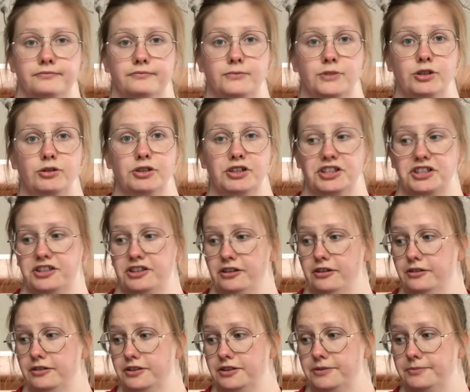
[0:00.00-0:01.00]
Where do I
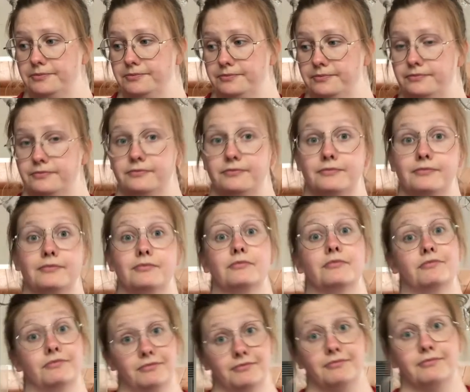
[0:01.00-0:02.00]
start
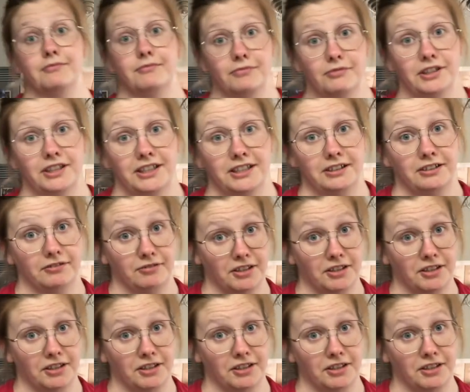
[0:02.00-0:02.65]
reading the